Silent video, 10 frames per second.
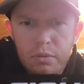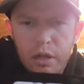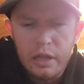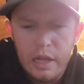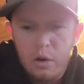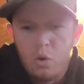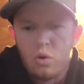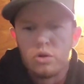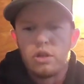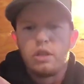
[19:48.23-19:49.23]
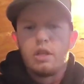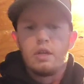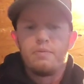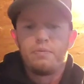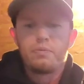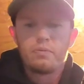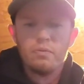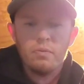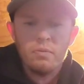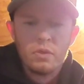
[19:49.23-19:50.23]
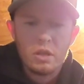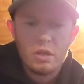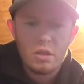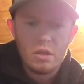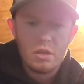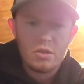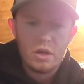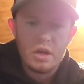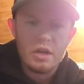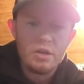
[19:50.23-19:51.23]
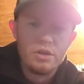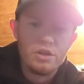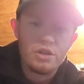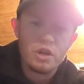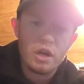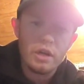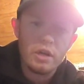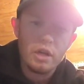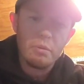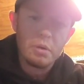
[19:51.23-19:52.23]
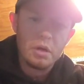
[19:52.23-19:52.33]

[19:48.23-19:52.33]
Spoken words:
and that orange, and then right here just straight green